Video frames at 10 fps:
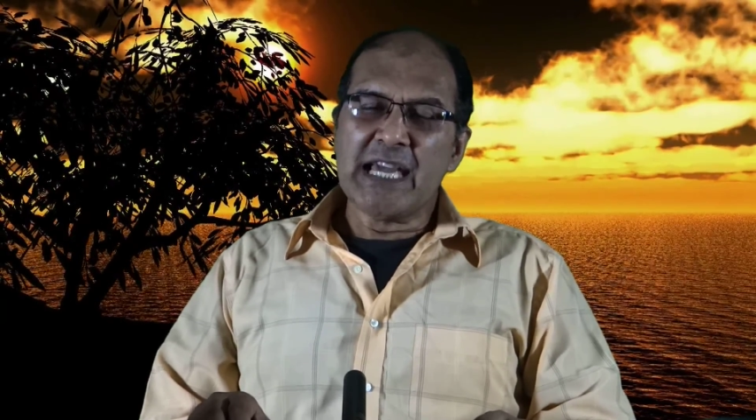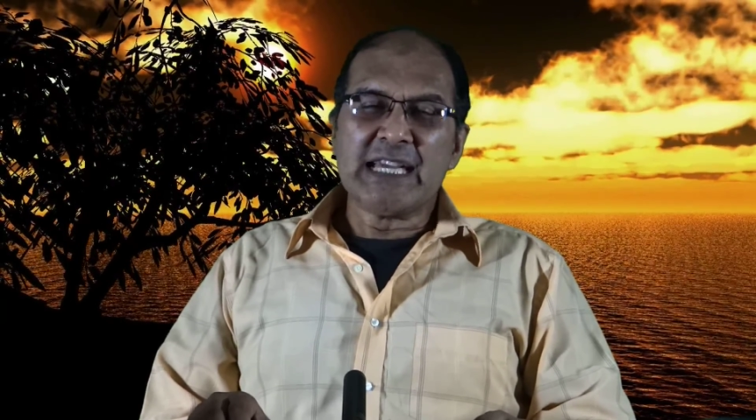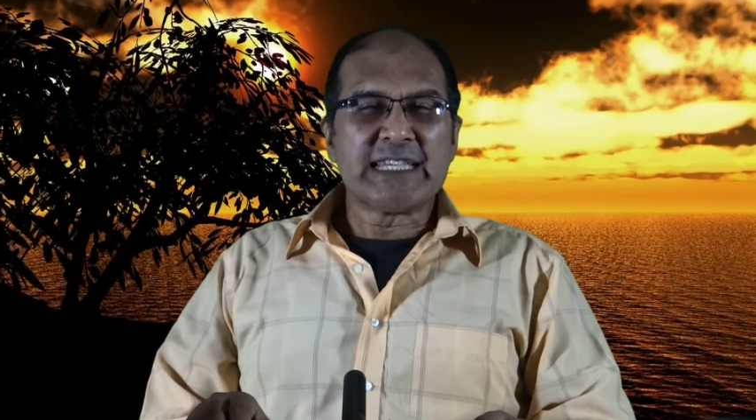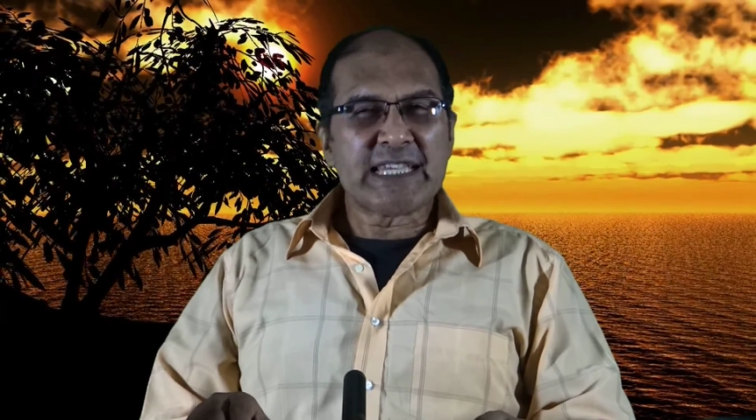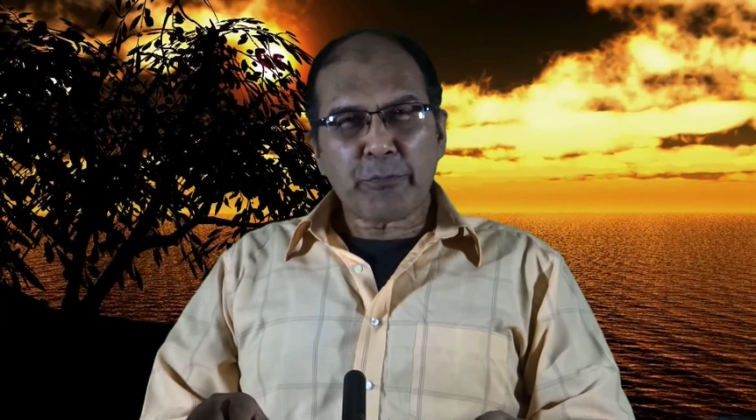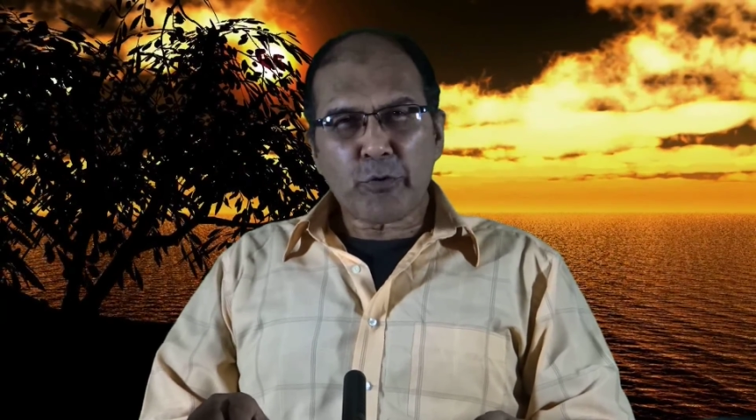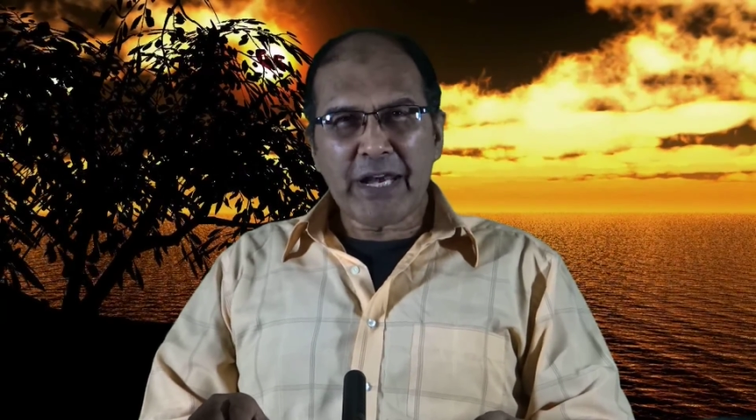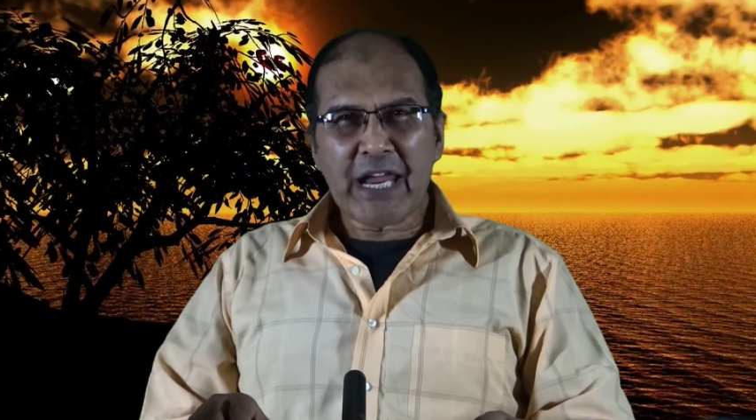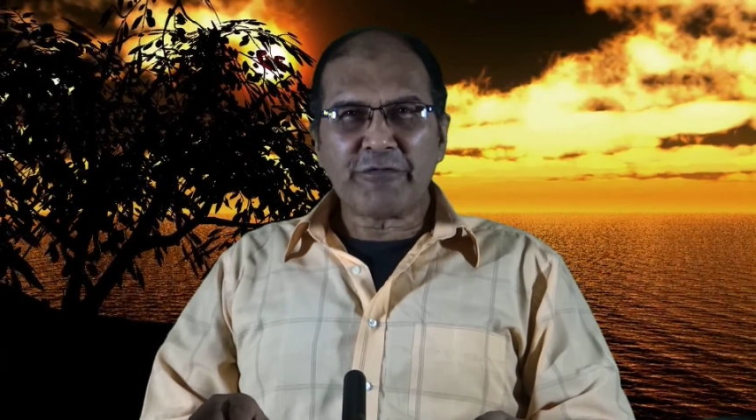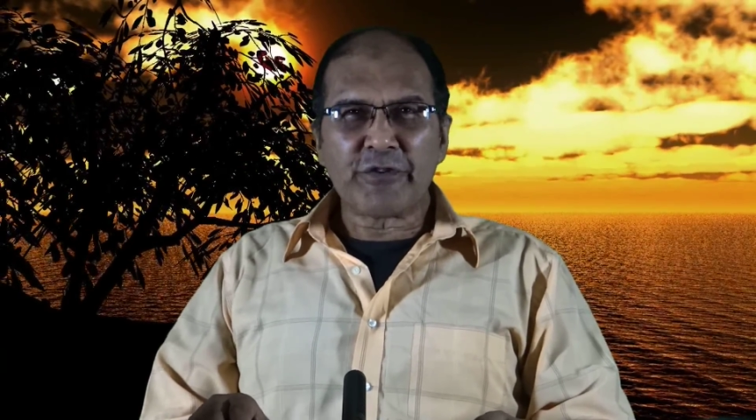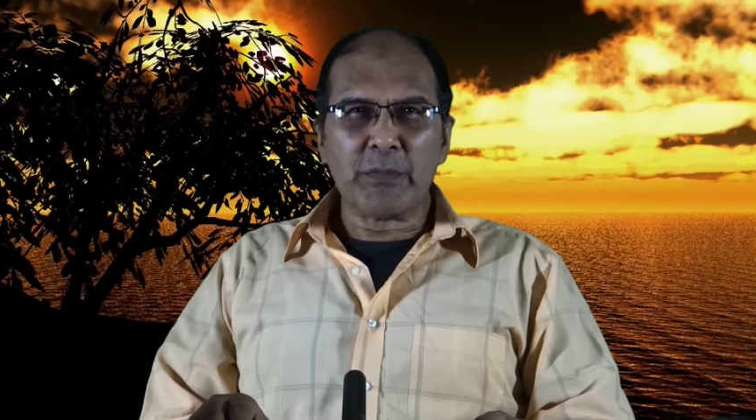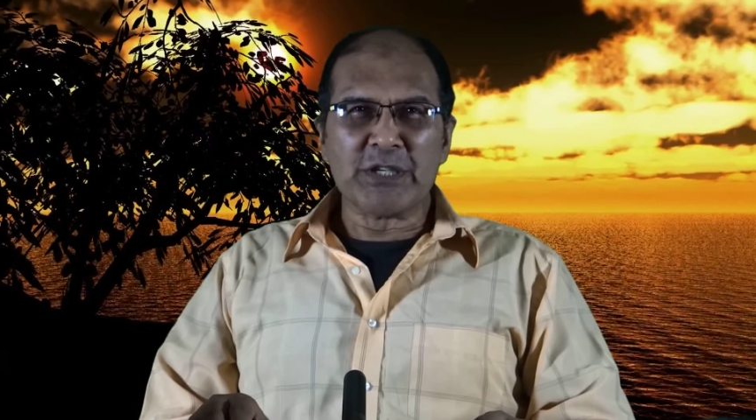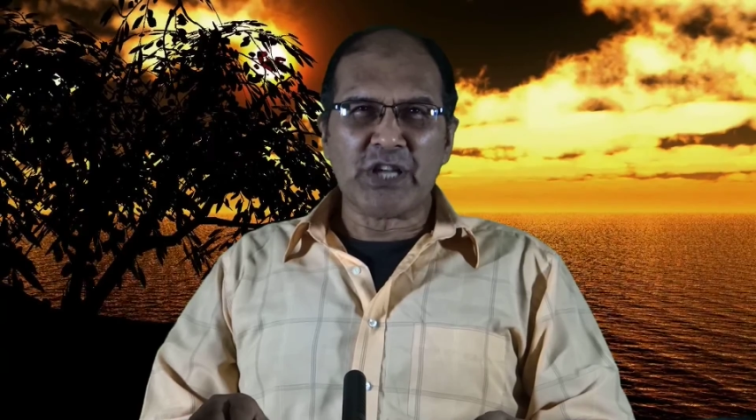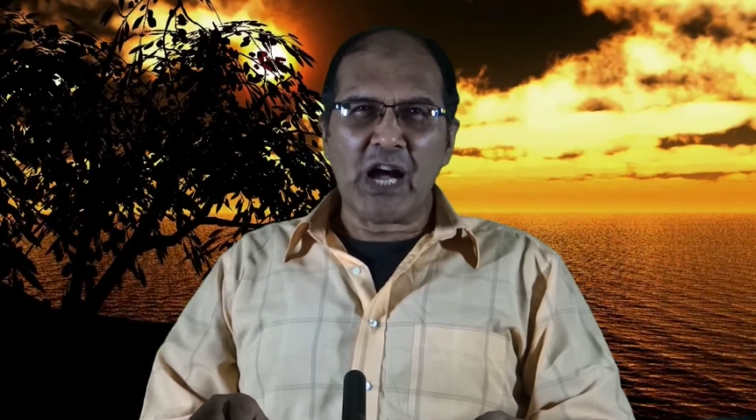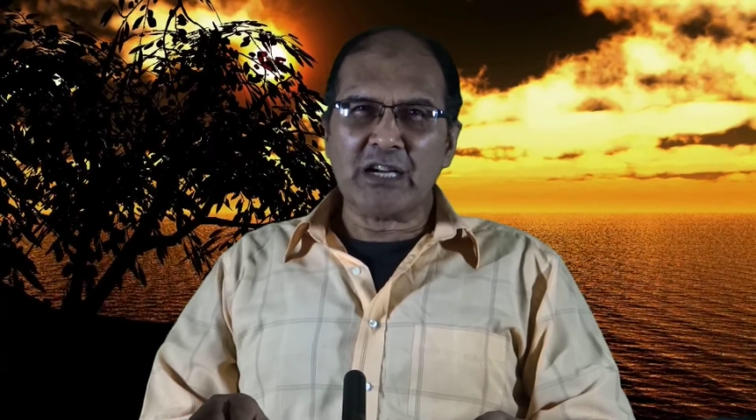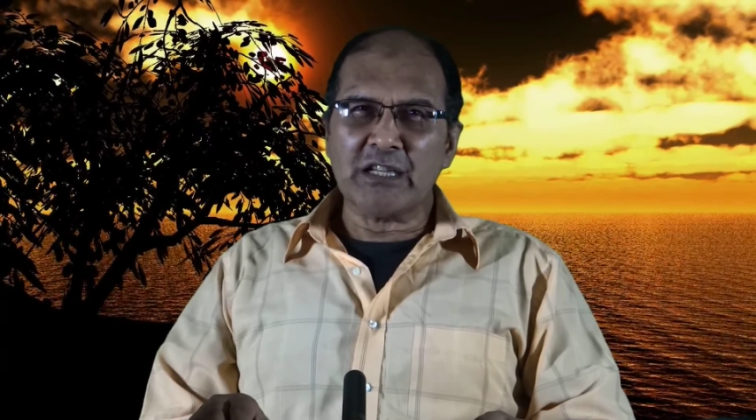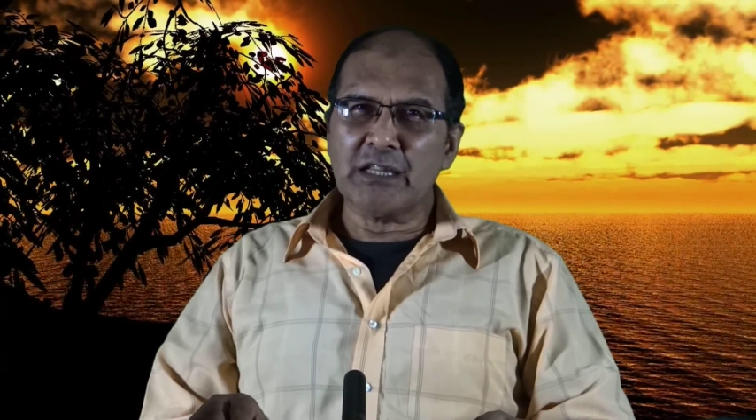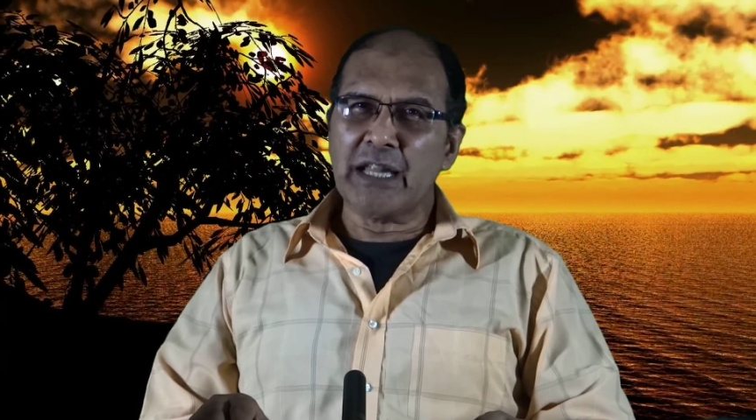separating from his uncle